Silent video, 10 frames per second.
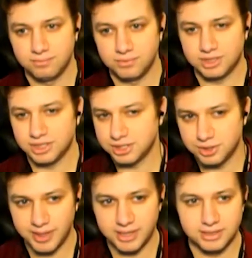Decision
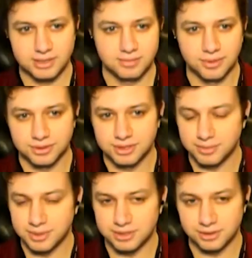Space,
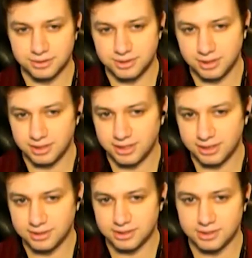Multidimensional Utility
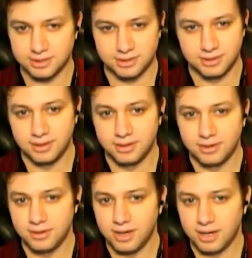Analysis,
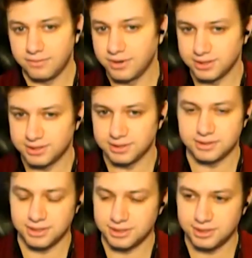uh, Realistic
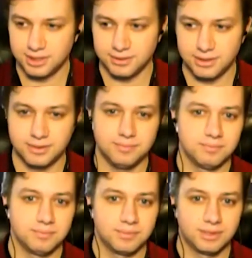Decision Theory,
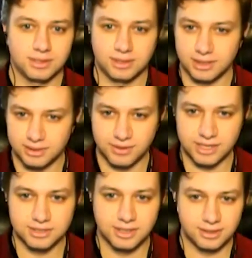Collective
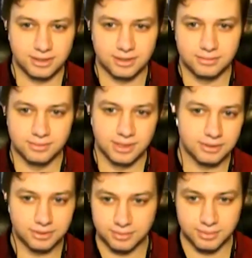Rationality,
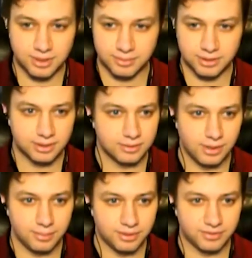Equilibrium and
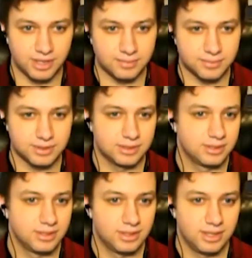Cooperative Games,
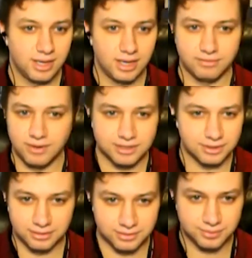uh,
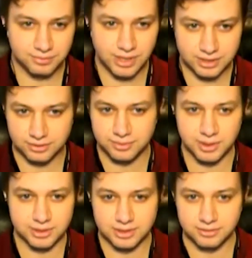rational, rational
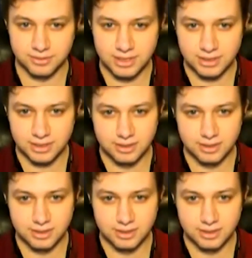responses to risk,